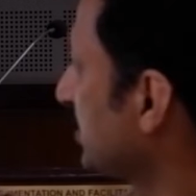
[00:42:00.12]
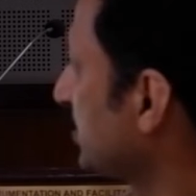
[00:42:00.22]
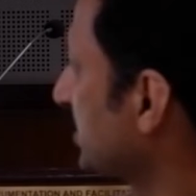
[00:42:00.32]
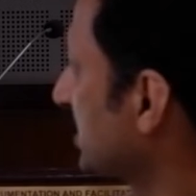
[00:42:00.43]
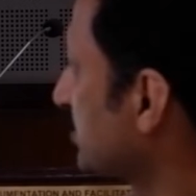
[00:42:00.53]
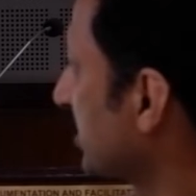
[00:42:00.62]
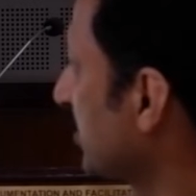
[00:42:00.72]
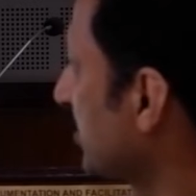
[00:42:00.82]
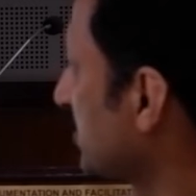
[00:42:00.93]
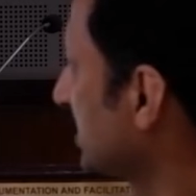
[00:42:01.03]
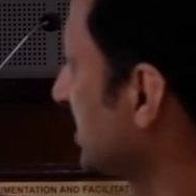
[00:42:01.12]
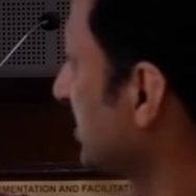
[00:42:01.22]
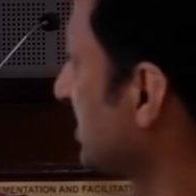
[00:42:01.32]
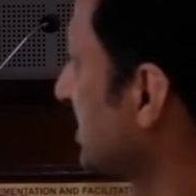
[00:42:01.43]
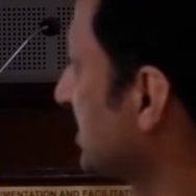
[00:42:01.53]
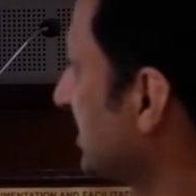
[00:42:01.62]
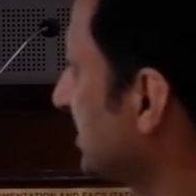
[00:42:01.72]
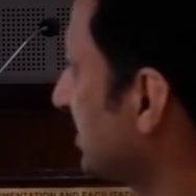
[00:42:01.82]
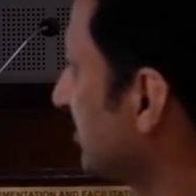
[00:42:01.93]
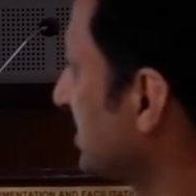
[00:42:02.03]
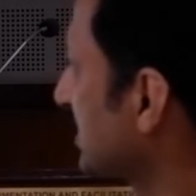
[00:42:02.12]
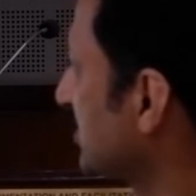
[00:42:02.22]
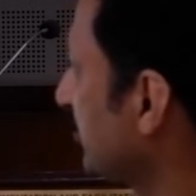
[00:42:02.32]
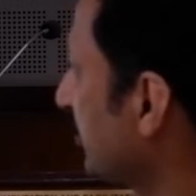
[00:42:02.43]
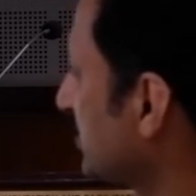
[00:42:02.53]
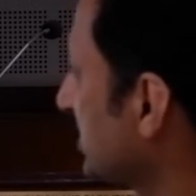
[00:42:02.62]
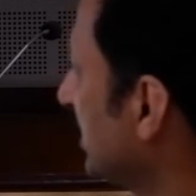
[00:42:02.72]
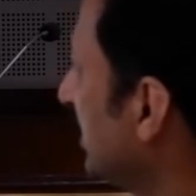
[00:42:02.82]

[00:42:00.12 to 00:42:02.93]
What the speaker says: due to the spring constant. This is the viscous force,